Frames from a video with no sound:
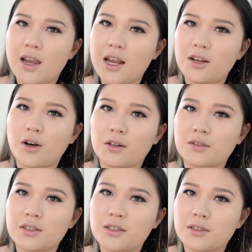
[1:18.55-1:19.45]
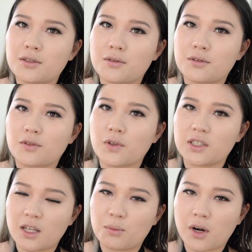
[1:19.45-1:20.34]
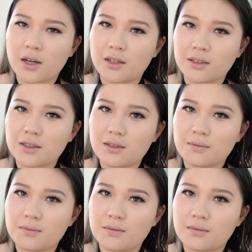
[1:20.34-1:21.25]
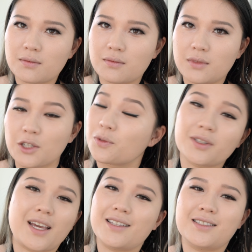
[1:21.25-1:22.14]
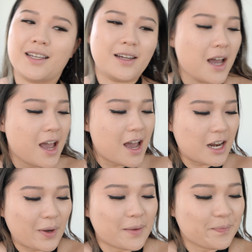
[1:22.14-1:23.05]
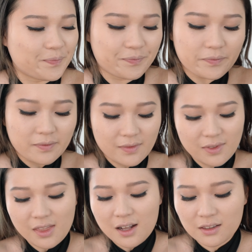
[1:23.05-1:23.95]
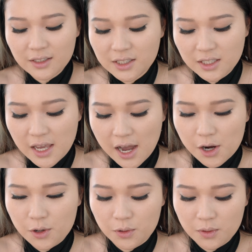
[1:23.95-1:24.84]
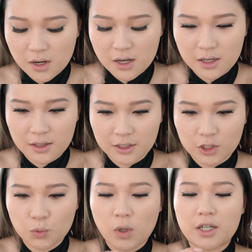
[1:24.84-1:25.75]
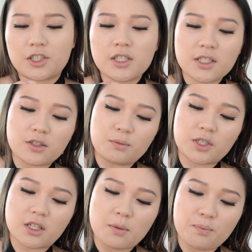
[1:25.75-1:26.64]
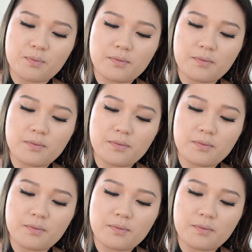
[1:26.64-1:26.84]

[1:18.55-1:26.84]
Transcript: $80 for the same product. You'd really hate to see it. Anyway, let's see how this swatches. So I'm just gonna,